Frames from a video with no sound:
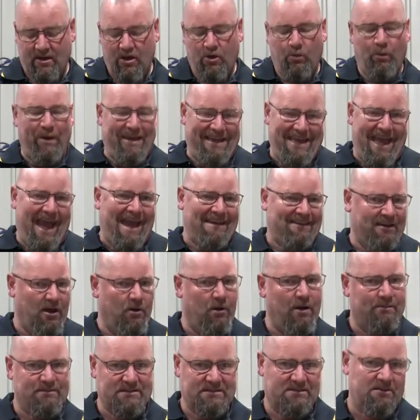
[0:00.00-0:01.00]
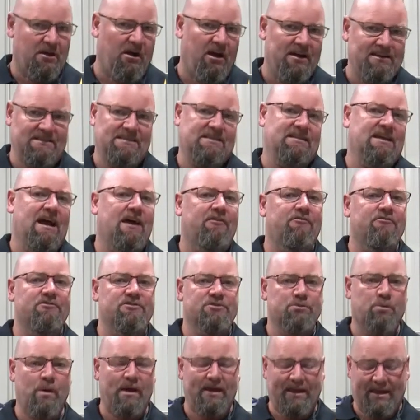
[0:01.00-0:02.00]
We can go up to 90,
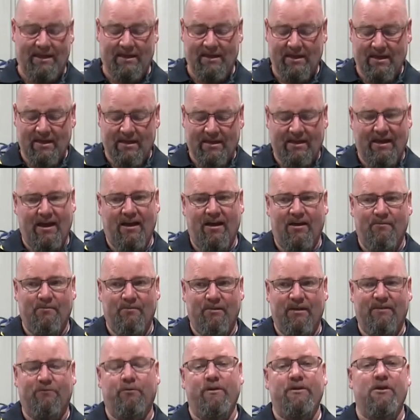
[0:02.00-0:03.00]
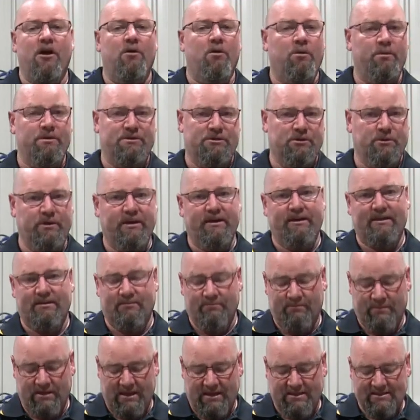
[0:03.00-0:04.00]
120 if we know what we're doing
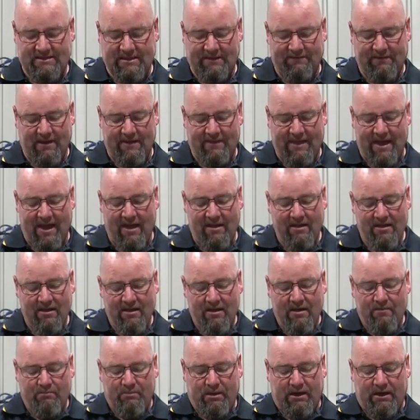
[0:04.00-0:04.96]
and stuff like that.